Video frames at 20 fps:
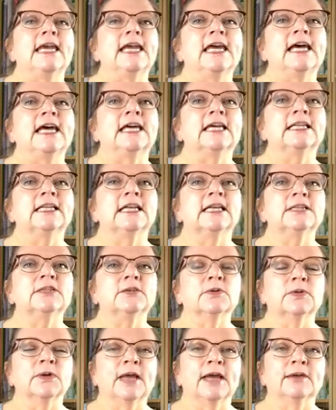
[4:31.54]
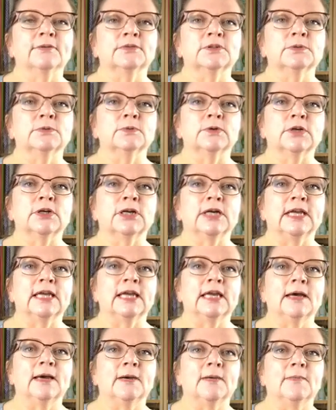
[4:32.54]
and I don't have to
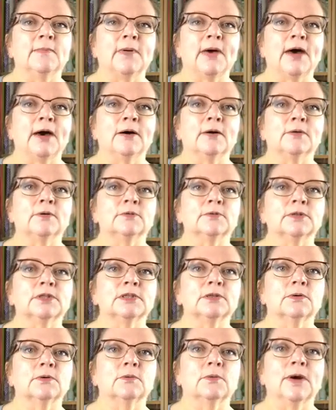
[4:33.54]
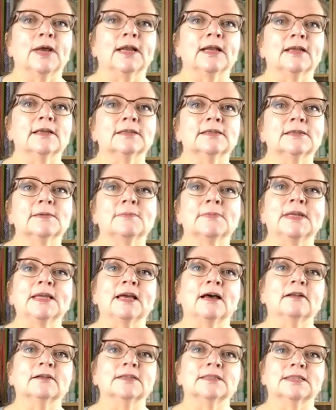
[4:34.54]
worry about what
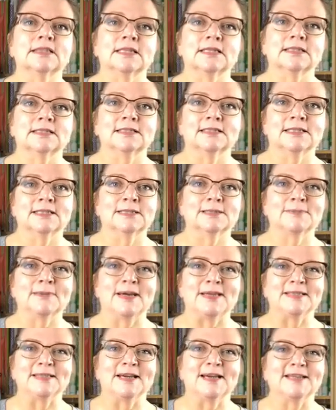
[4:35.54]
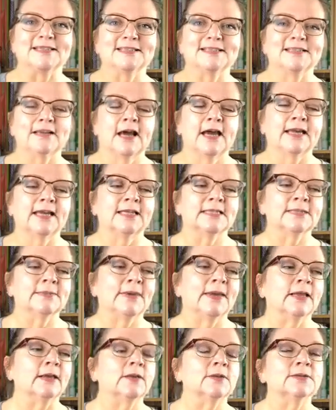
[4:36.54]
somebody else thinks is my size. I get to
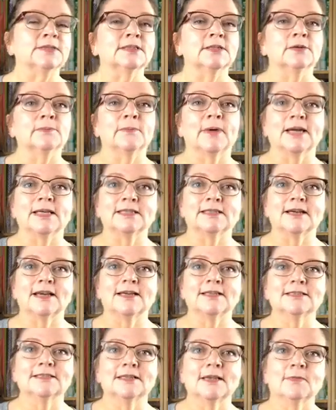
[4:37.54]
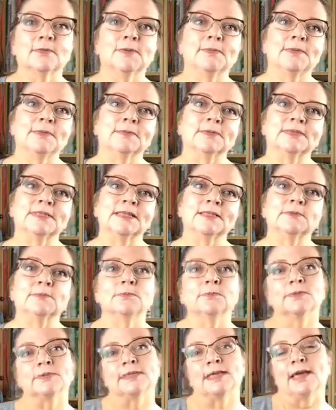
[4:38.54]
make clothes that are my size, and when people
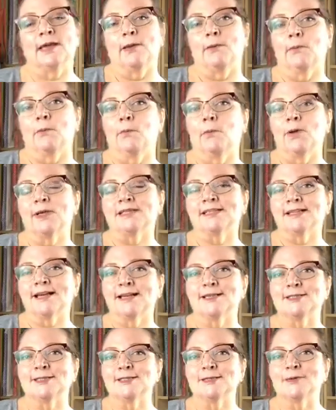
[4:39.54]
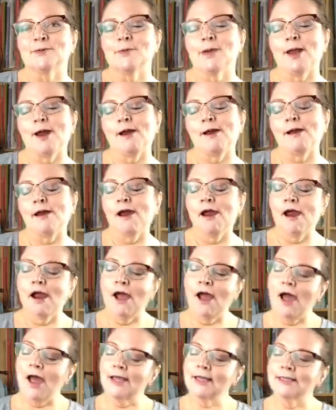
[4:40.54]
say what size do you wear,
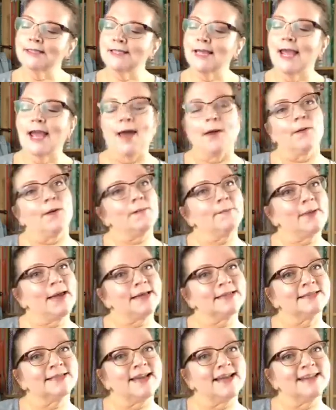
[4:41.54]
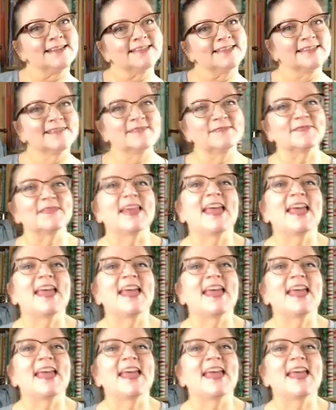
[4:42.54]
I can say I wear my size,